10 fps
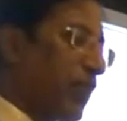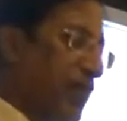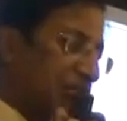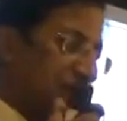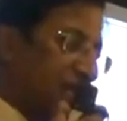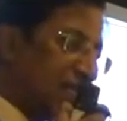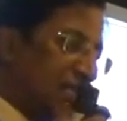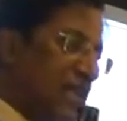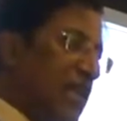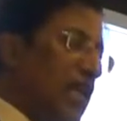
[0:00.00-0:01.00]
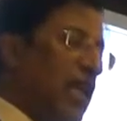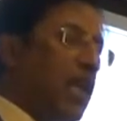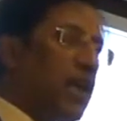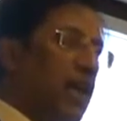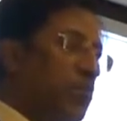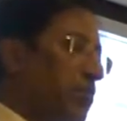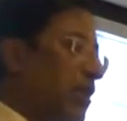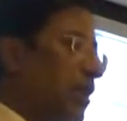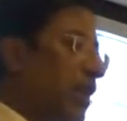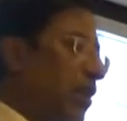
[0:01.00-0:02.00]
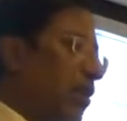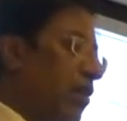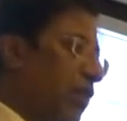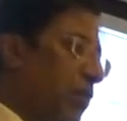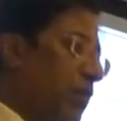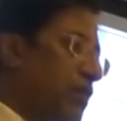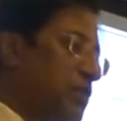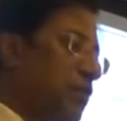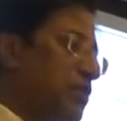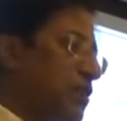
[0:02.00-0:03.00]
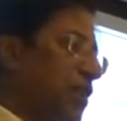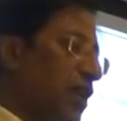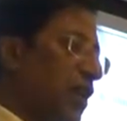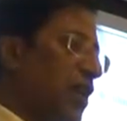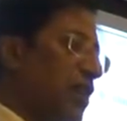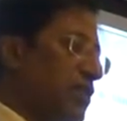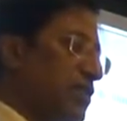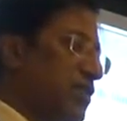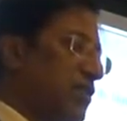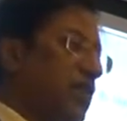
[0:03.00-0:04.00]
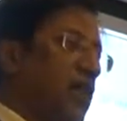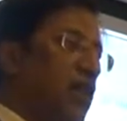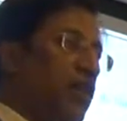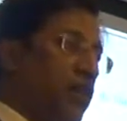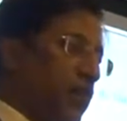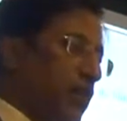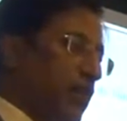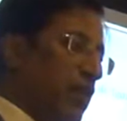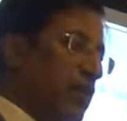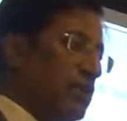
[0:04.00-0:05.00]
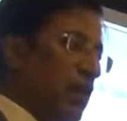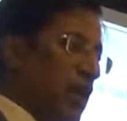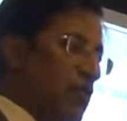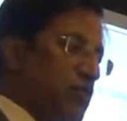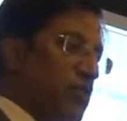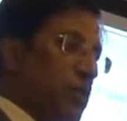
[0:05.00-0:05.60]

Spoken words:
It says a company can reopen its books and recast if its accounts were